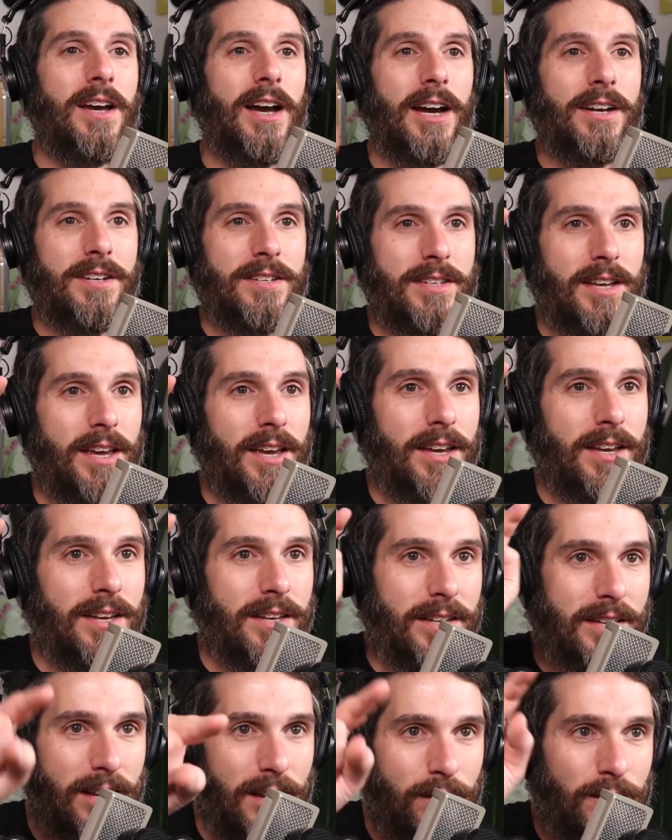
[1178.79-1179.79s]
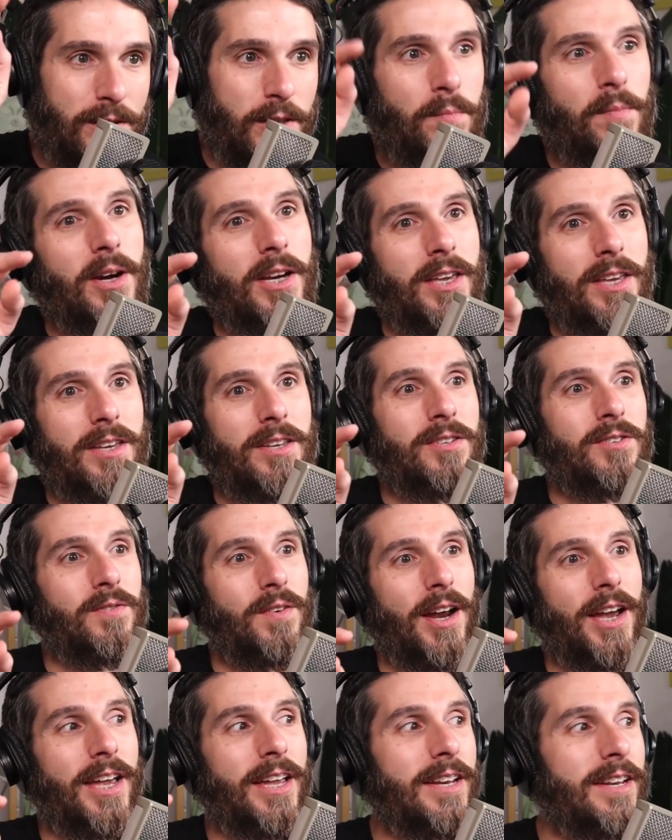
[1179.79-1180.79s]
I just say, here's the monkeys,
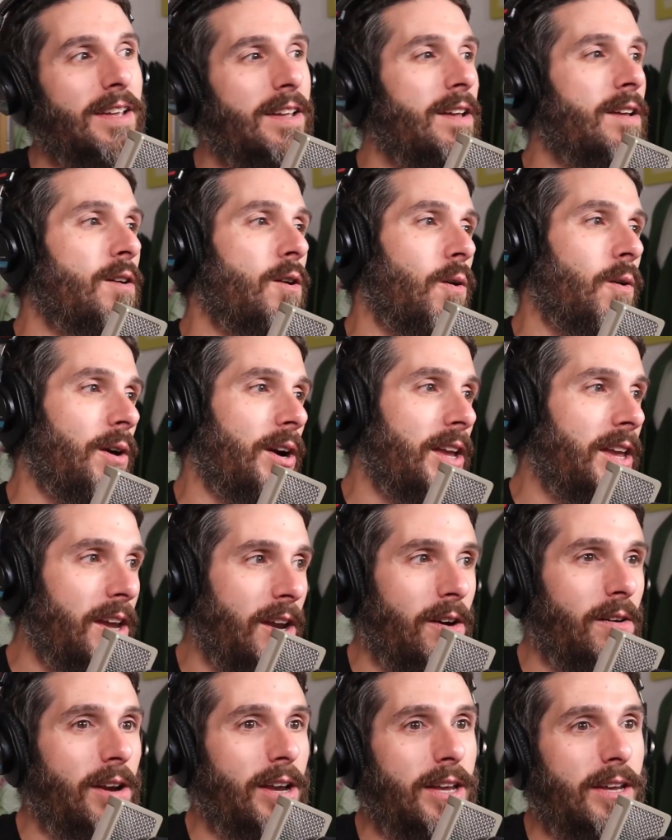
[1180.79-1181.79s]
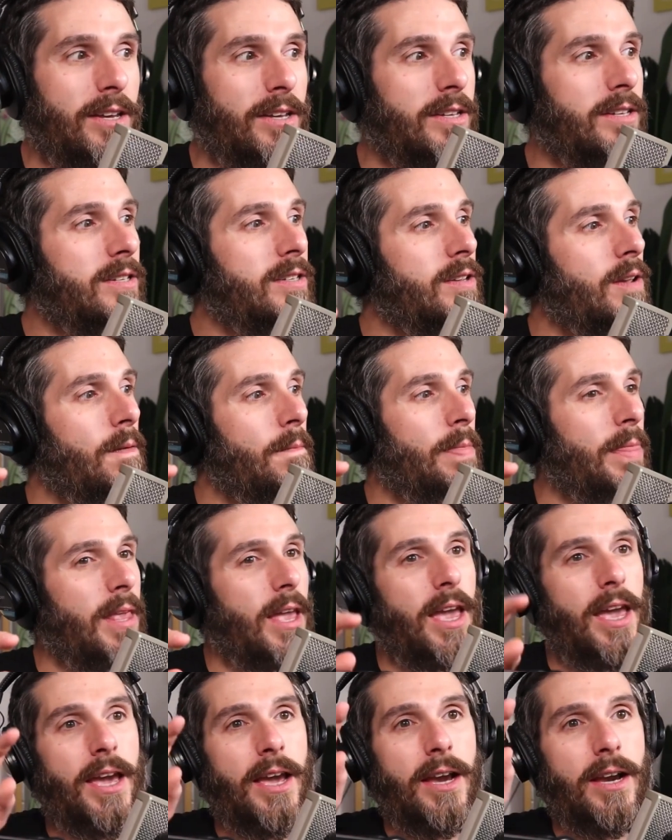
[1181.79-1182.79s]
right? Or here is
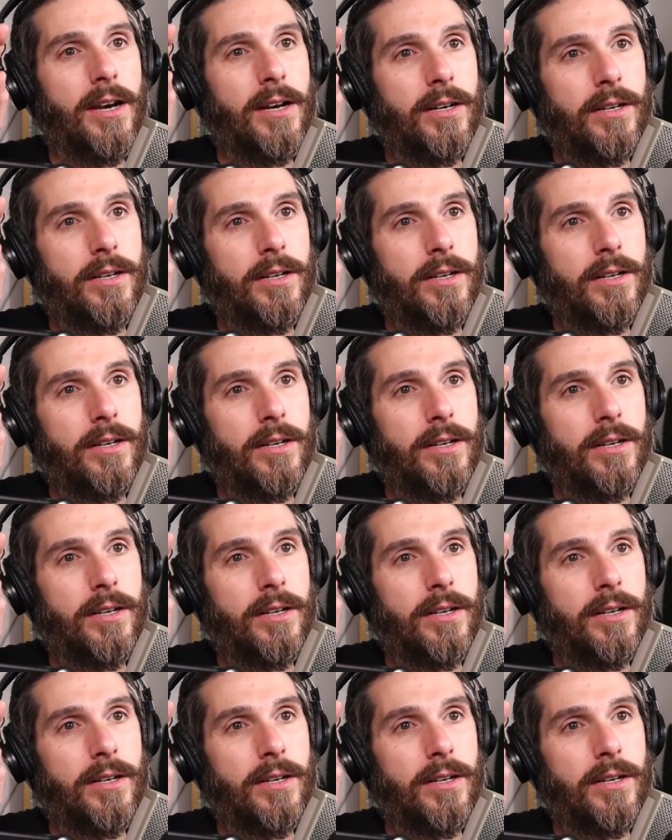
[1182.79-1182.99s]
a